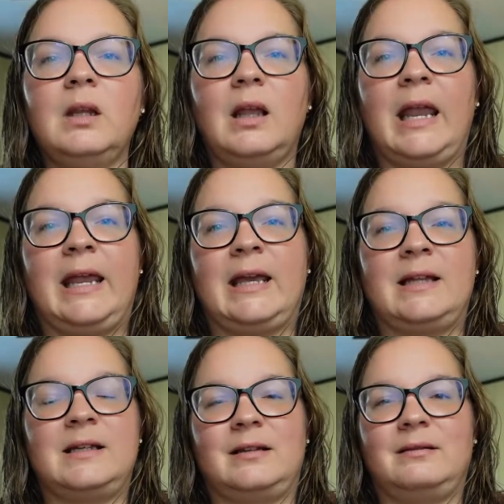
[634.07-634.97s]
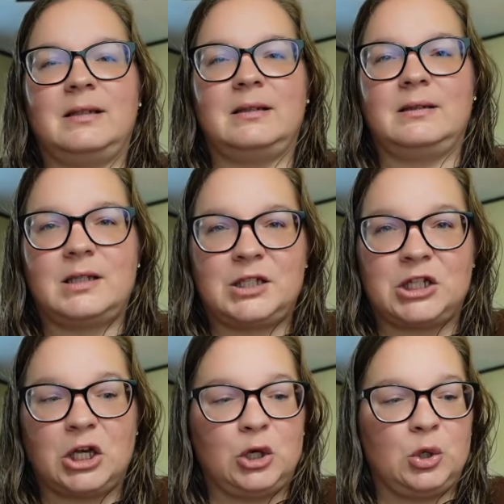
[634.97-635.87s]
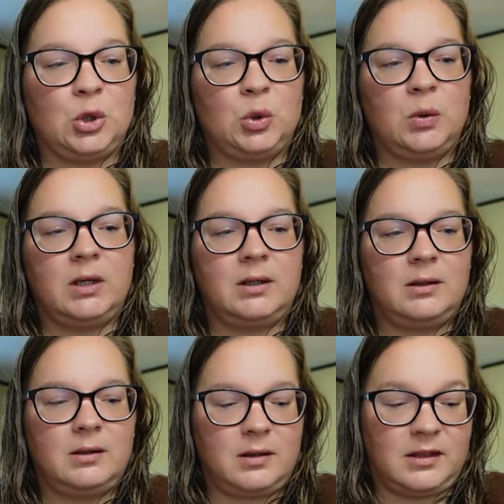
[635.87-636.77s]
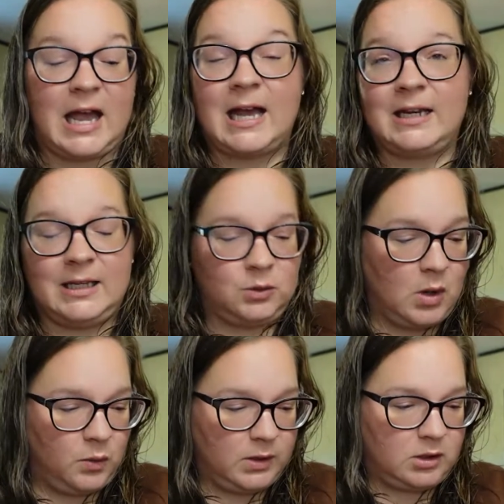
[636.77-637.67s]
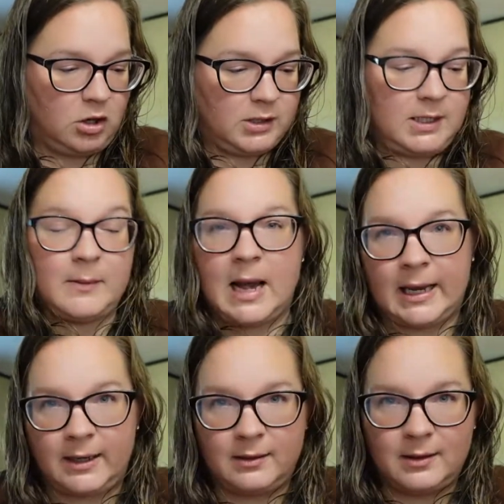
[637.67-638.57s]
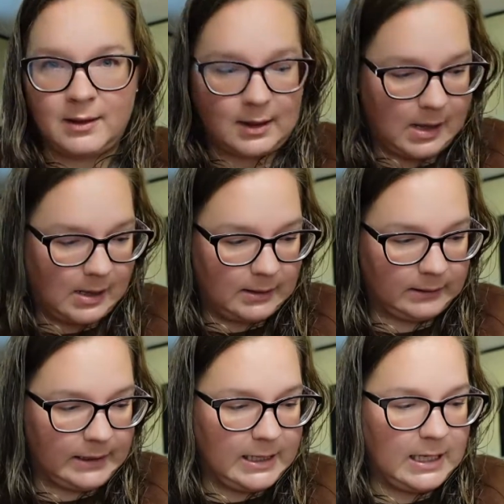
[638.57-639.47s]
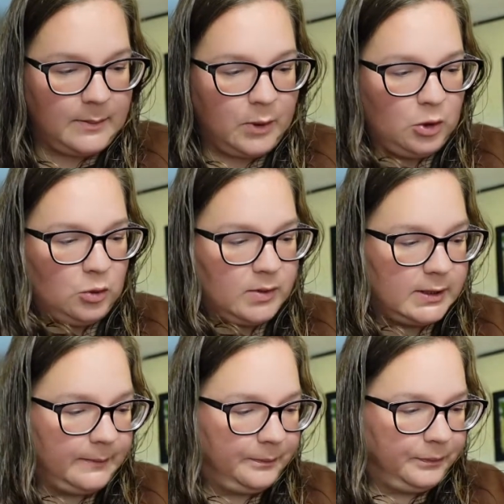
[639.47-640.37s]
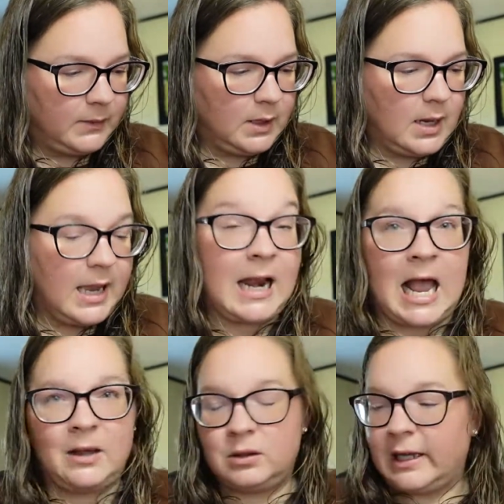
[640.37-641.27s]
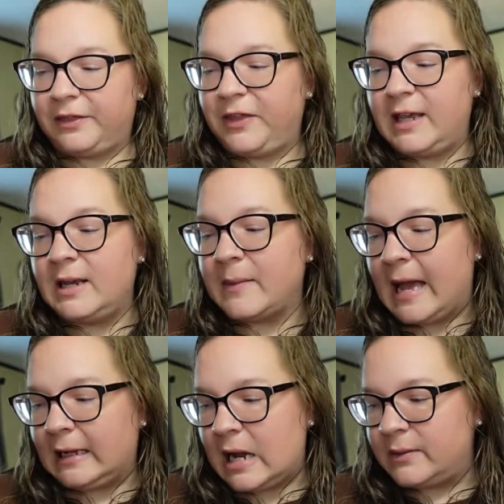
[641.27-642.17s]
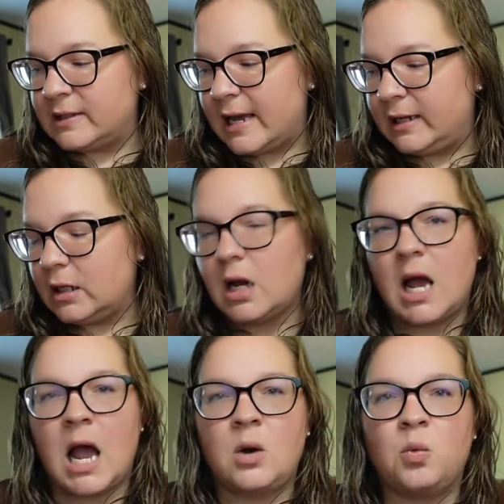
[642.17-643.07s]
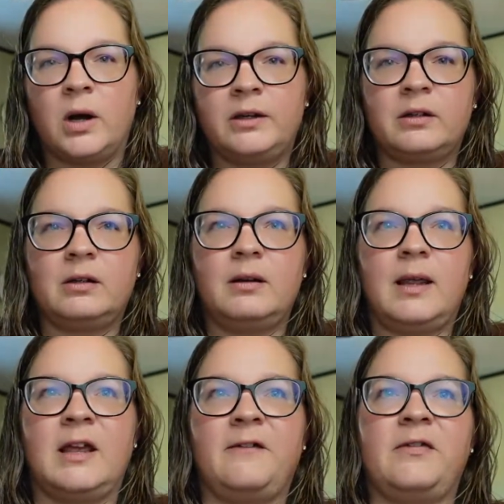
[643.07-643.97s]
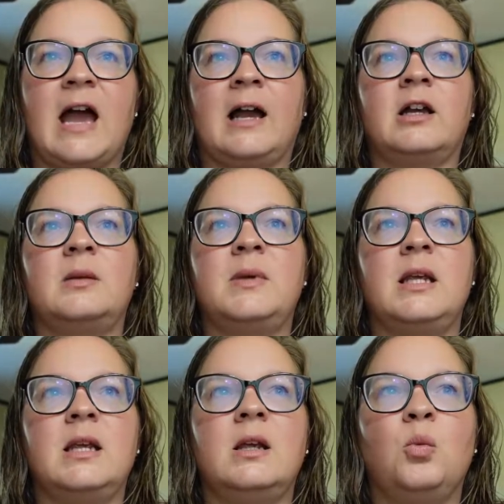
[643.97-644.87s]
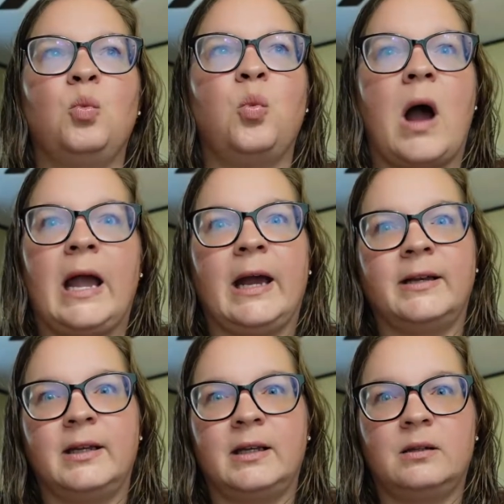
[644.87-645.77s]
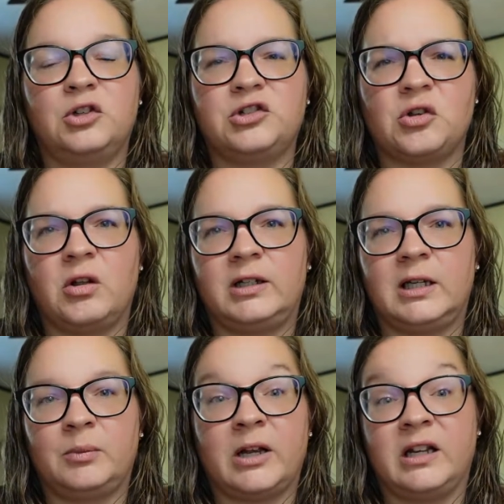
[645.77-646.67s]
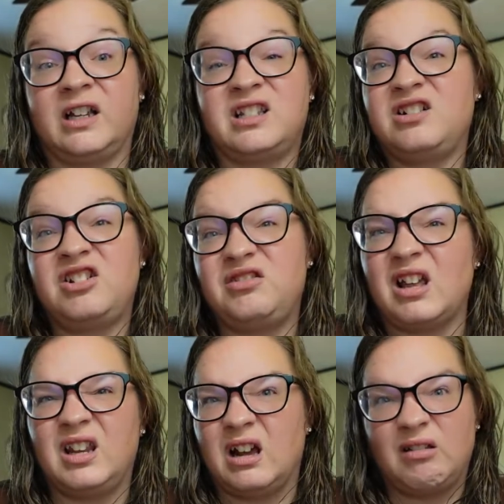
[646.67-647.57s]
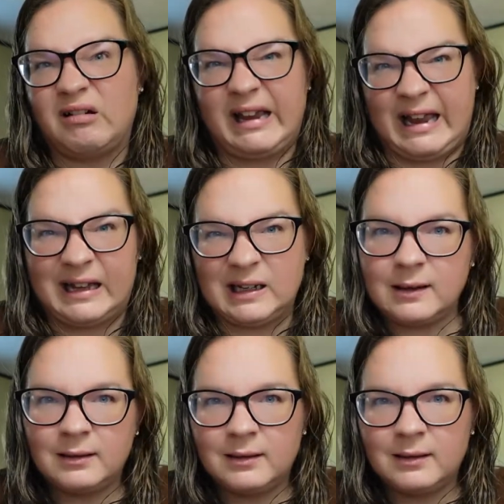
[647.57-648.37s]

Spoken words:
And so that is what was causing my leaky boobs. And I, like, thinking back, I was like, I wonder if that could be why I took so long to get pregnant, because there's no telling how long I had it.